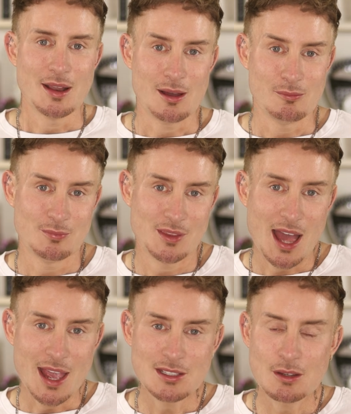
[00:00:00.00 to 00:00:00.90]
Now, the
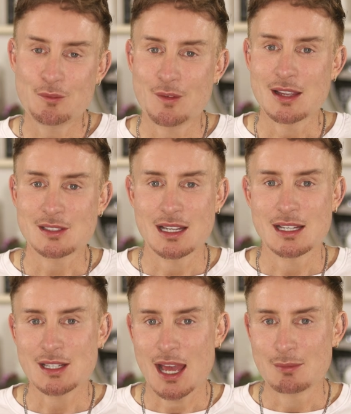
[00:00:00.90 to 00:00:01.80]
aging face
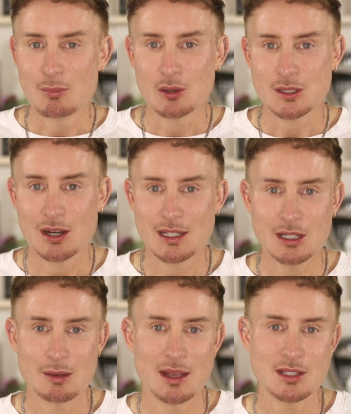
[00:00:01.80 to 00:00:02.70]
is a
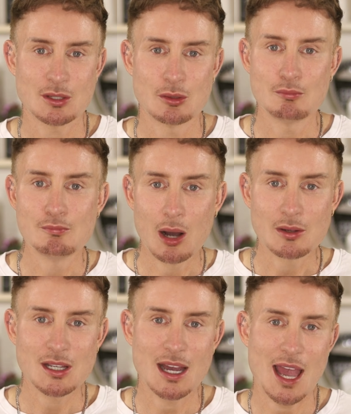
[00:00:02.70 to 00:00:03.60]
multi-dimensional,
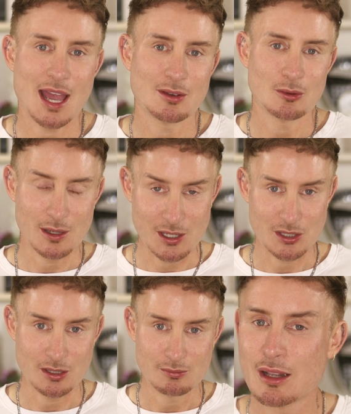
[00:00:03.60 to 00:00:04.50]
multi-angle
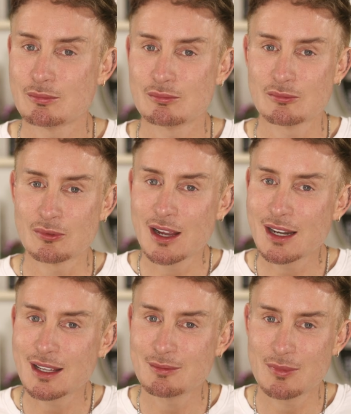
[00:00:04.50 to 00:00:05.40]
issue, and
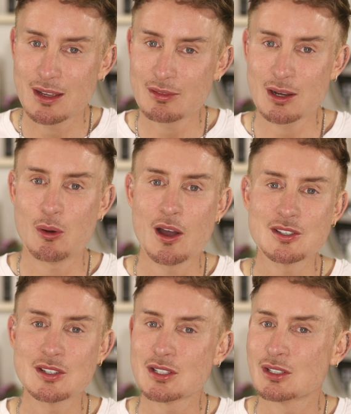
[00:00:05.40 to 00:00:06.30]
really, it
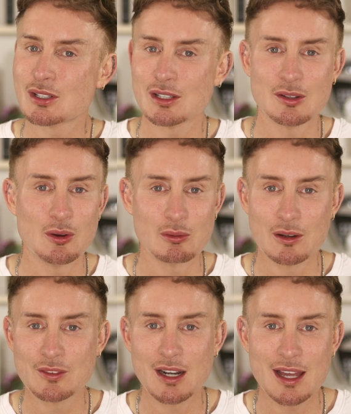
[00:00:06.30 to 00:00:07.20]
requires you to look at all
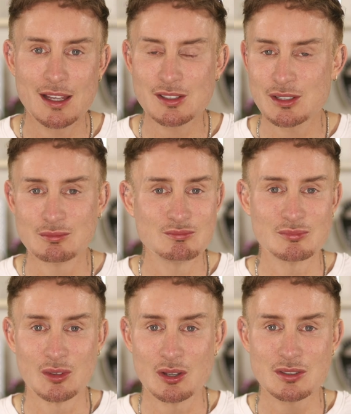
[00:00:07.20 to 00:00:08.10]
of the layers and
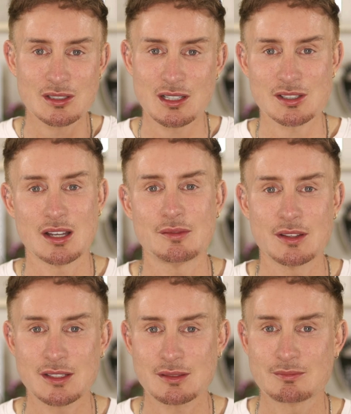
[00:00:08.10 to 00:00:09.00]
not just the
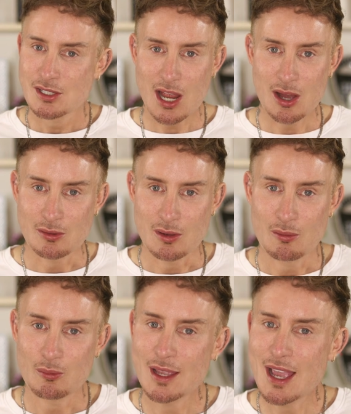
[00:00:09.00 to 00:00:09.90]
surface.
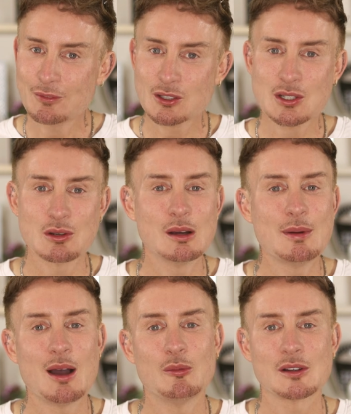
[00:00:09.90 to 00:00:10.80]
So, we have to talk
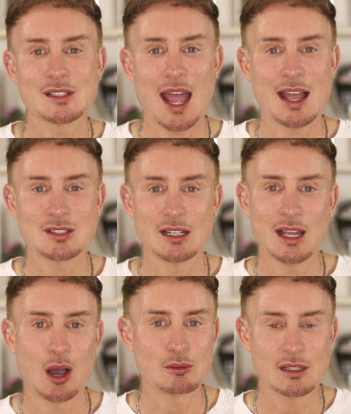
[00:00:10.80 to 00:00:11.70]
about what's
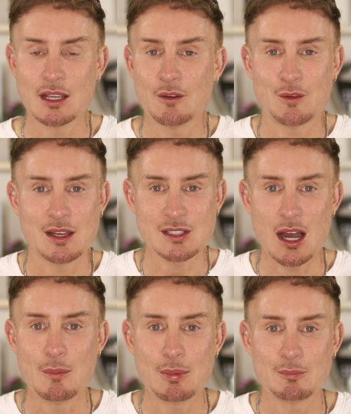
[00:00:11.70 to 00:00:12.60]
actually holding your face up,